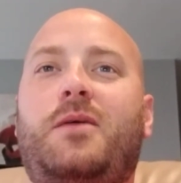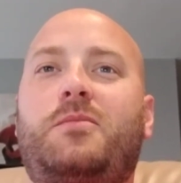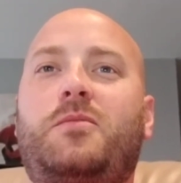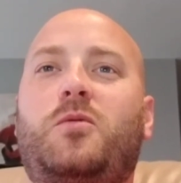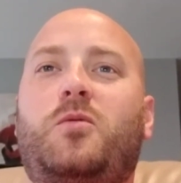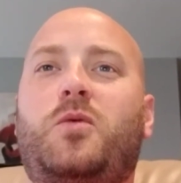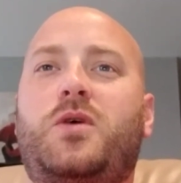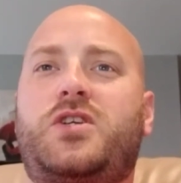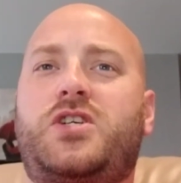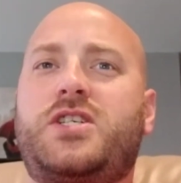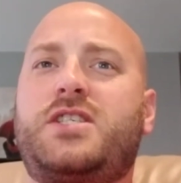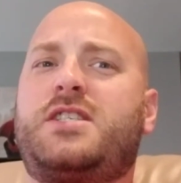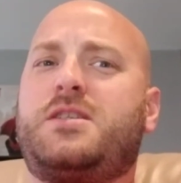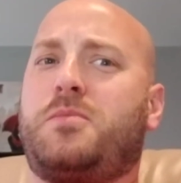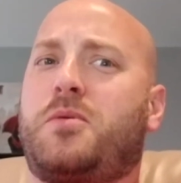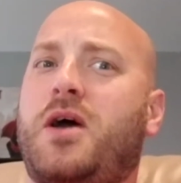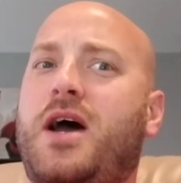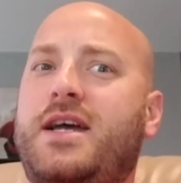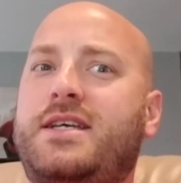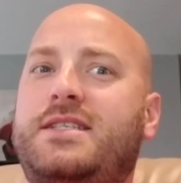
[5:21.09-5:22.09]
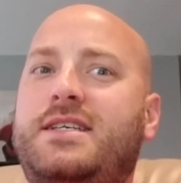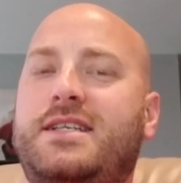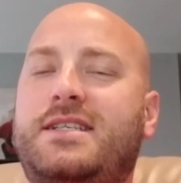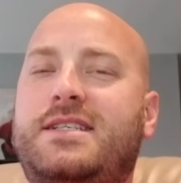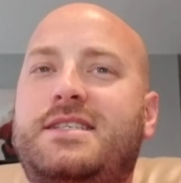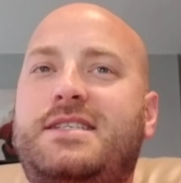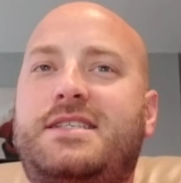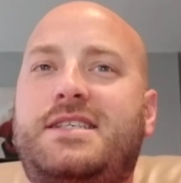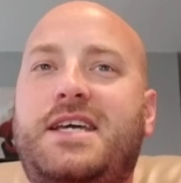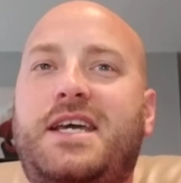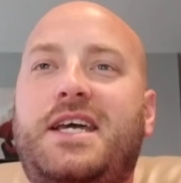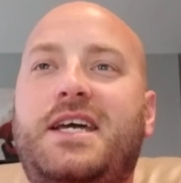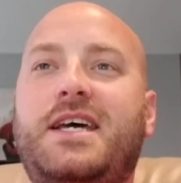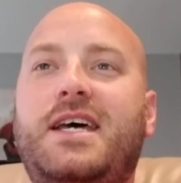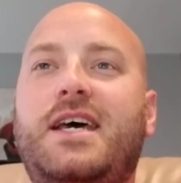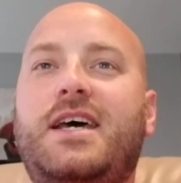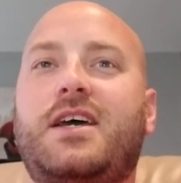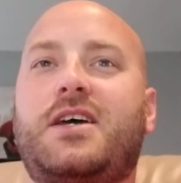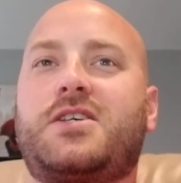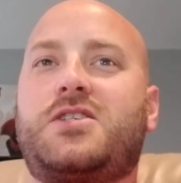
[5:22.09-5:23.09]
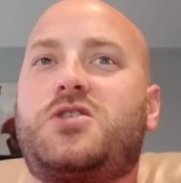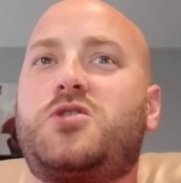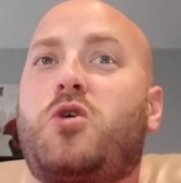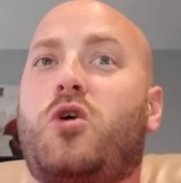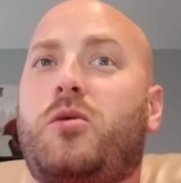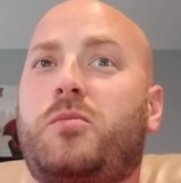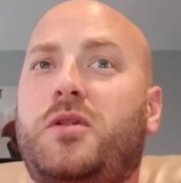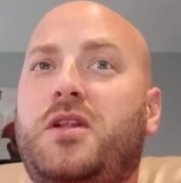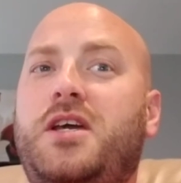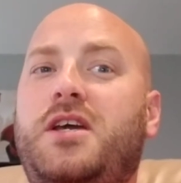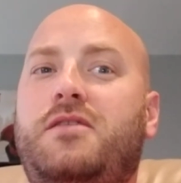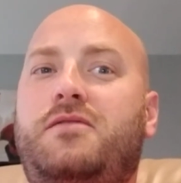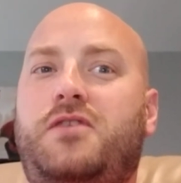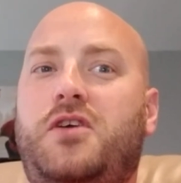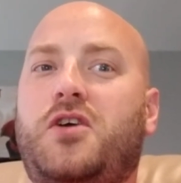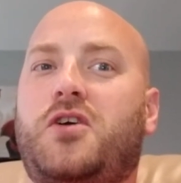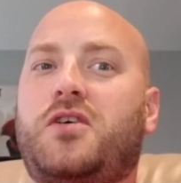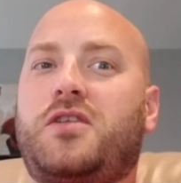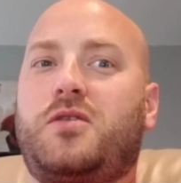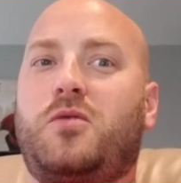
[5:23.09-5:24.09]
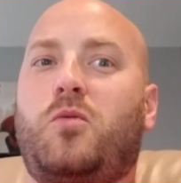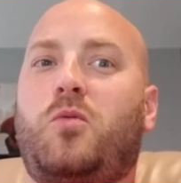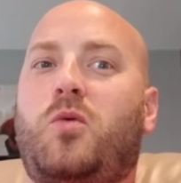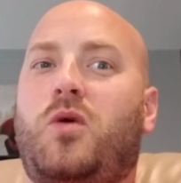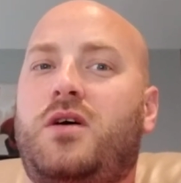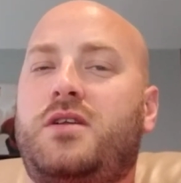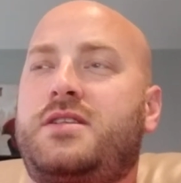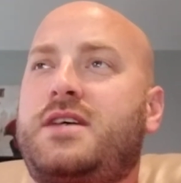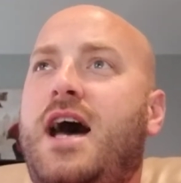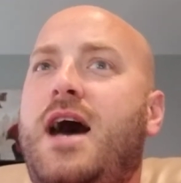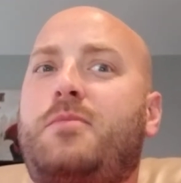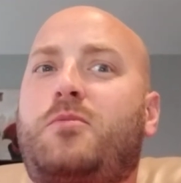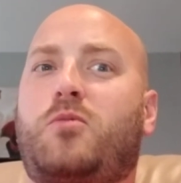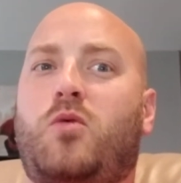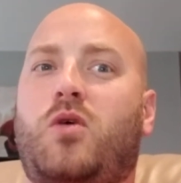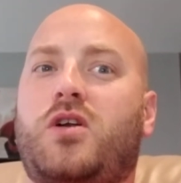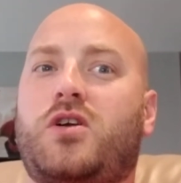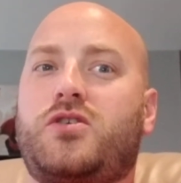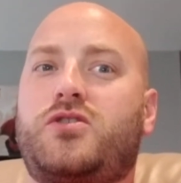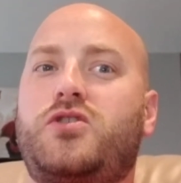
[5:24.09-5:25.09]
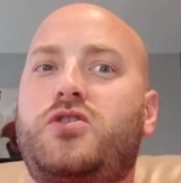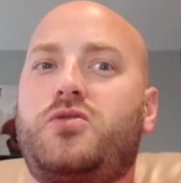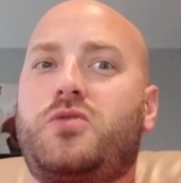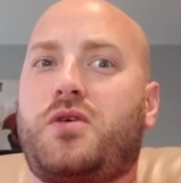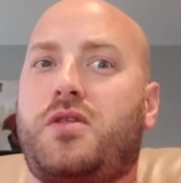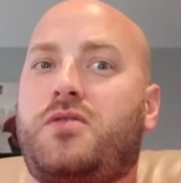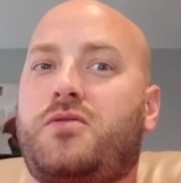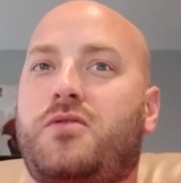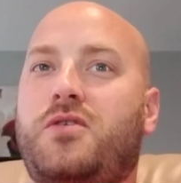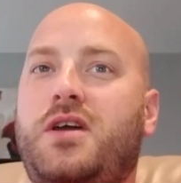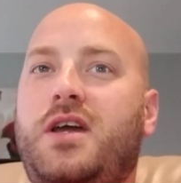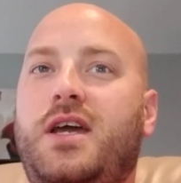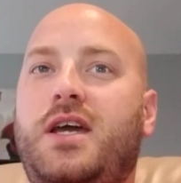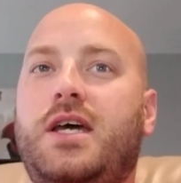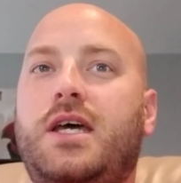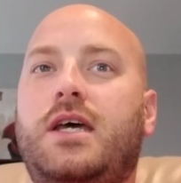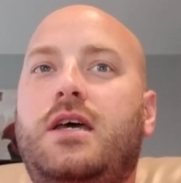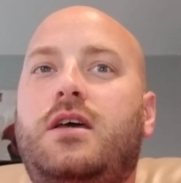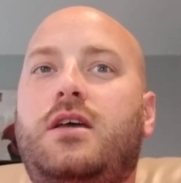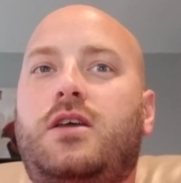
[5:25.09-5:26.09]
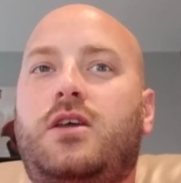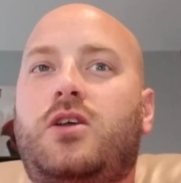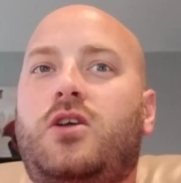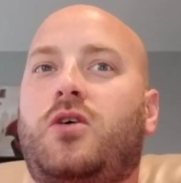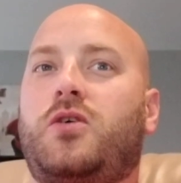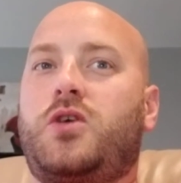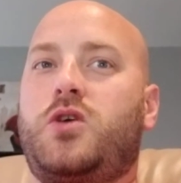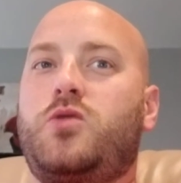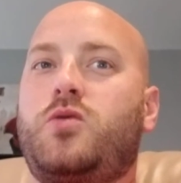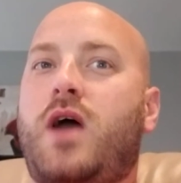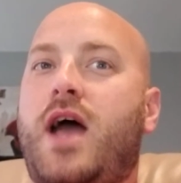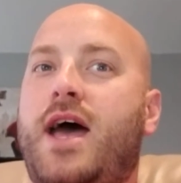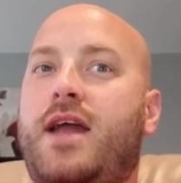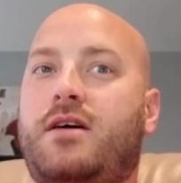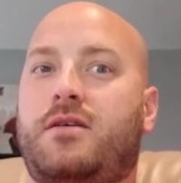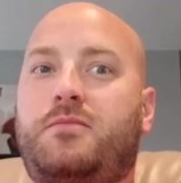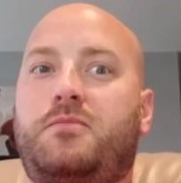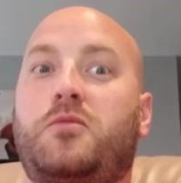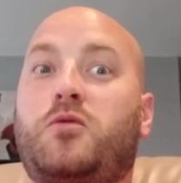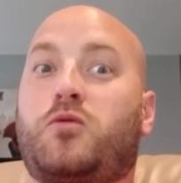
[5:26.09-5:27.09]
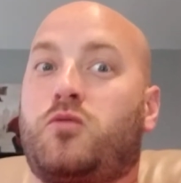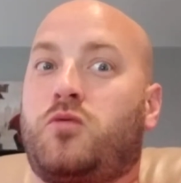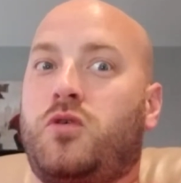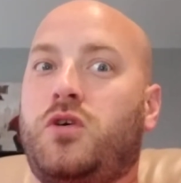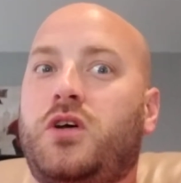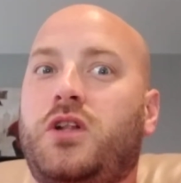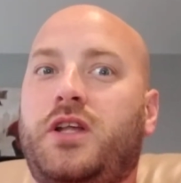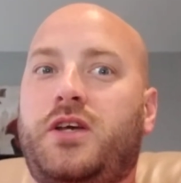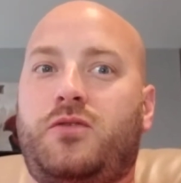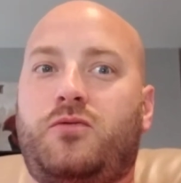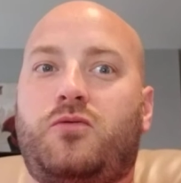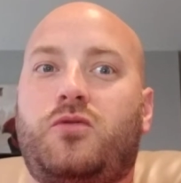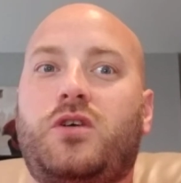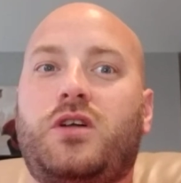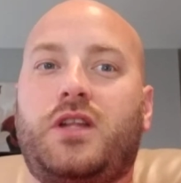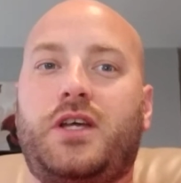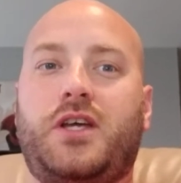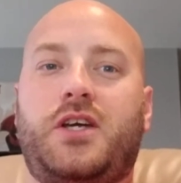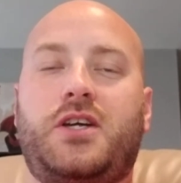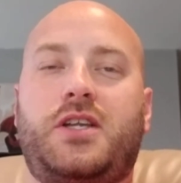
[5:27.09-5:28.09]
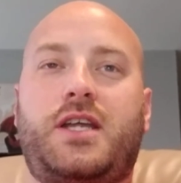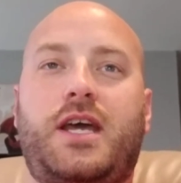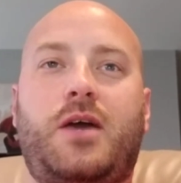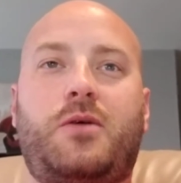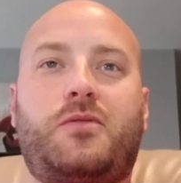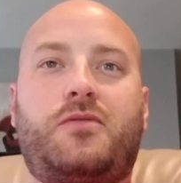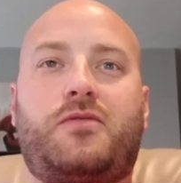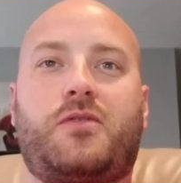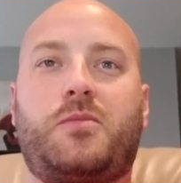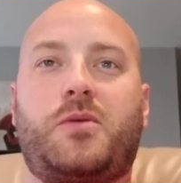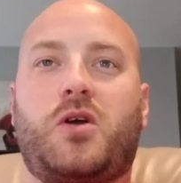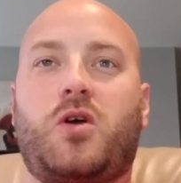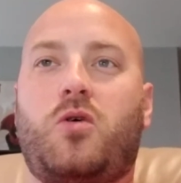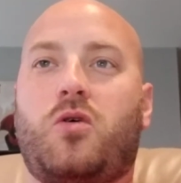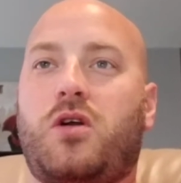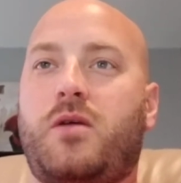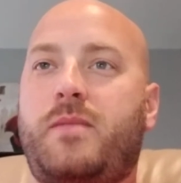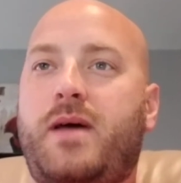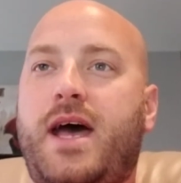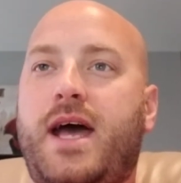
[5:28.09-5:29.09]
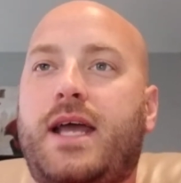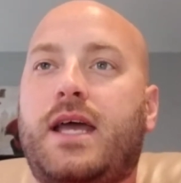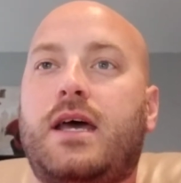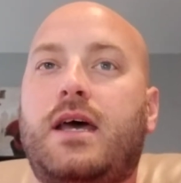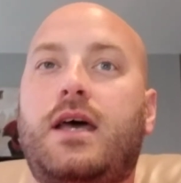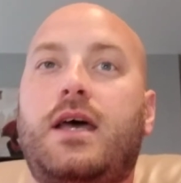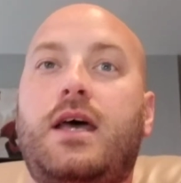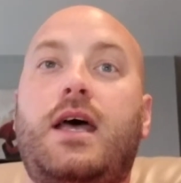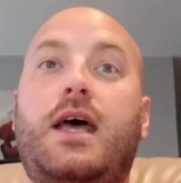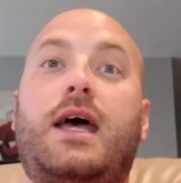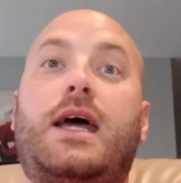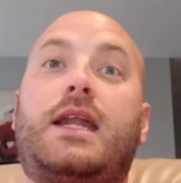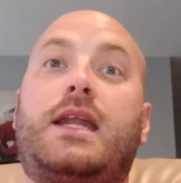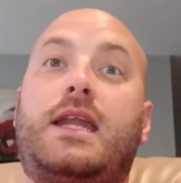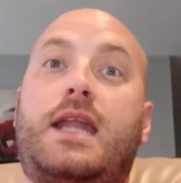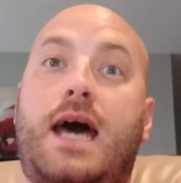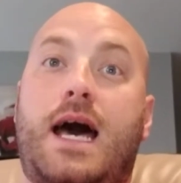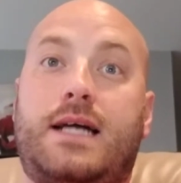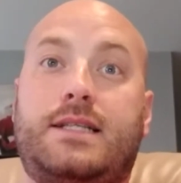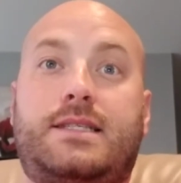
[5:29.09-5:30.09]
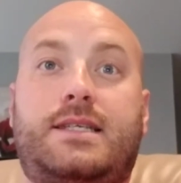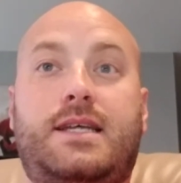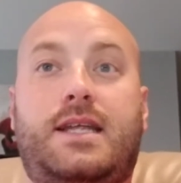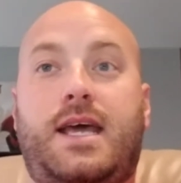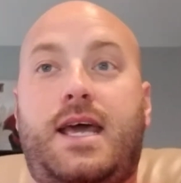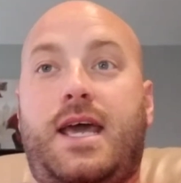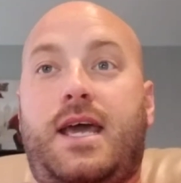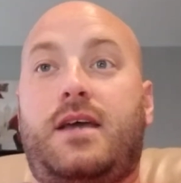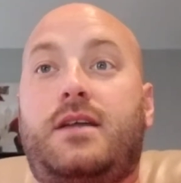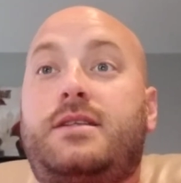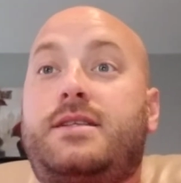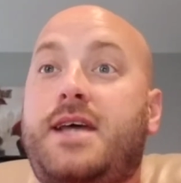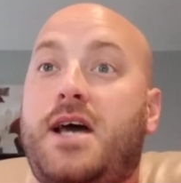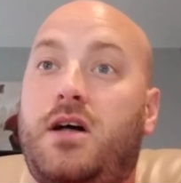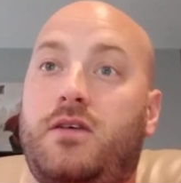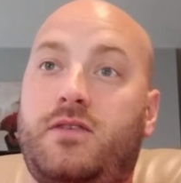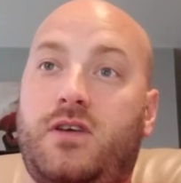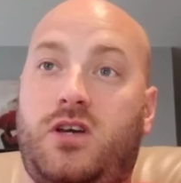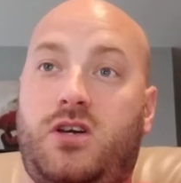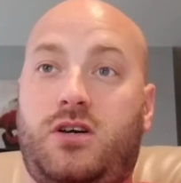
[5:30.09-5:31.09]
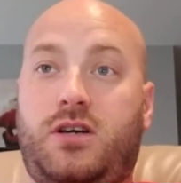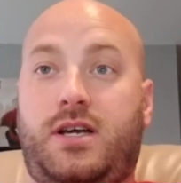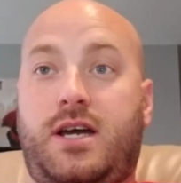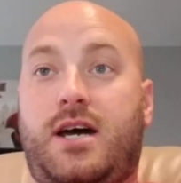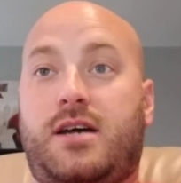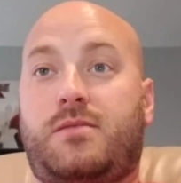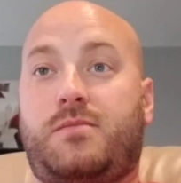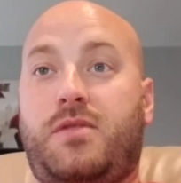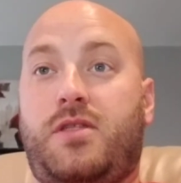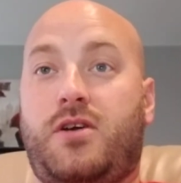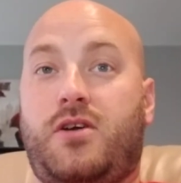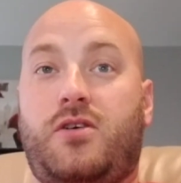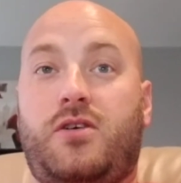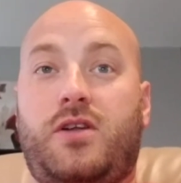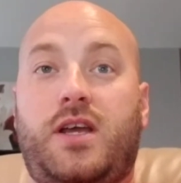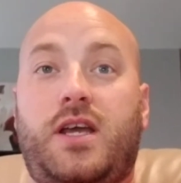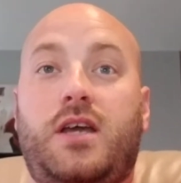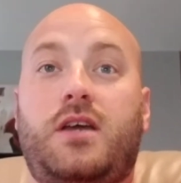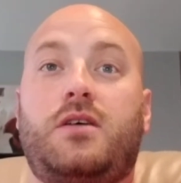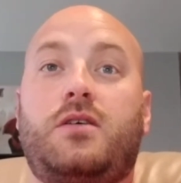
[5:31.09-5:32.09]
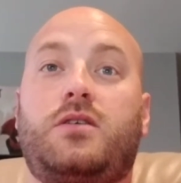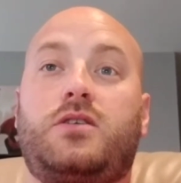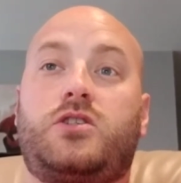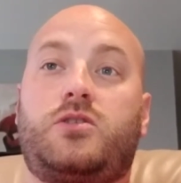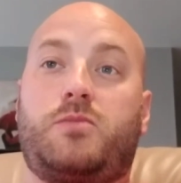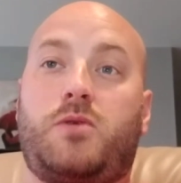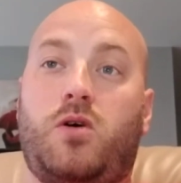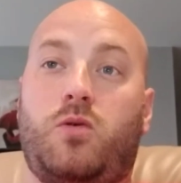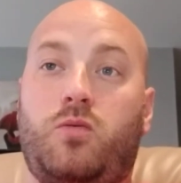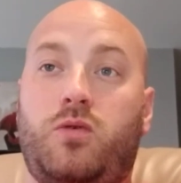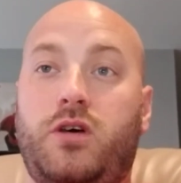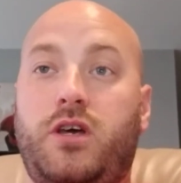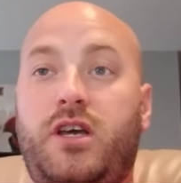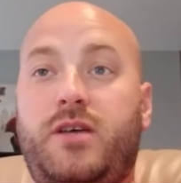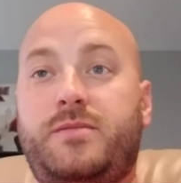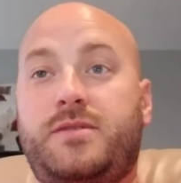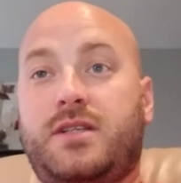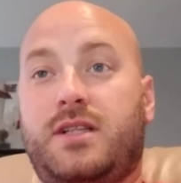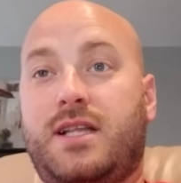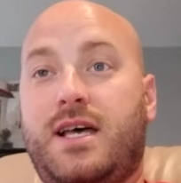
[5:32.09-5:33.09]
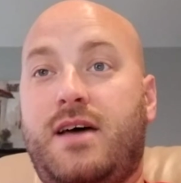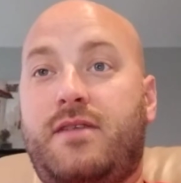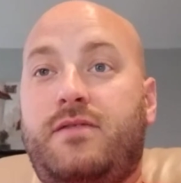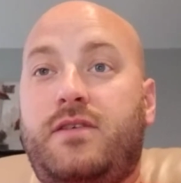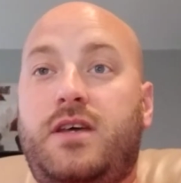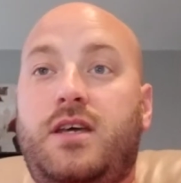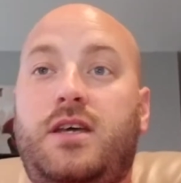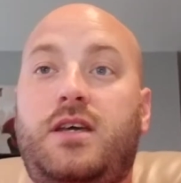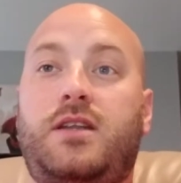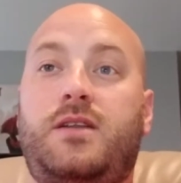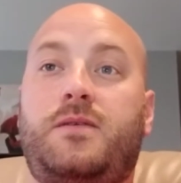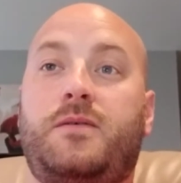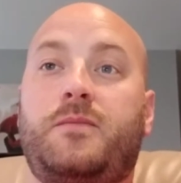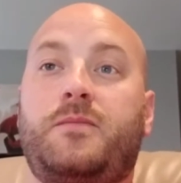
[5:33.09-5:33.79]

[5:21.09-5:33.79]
which is surprising to see. Because normally, if you're in the top 1 or 2 or 3, you had a really, really good day from your quarterback. Not today. Dalvin Cook got him 30. Jamal Williams, 11.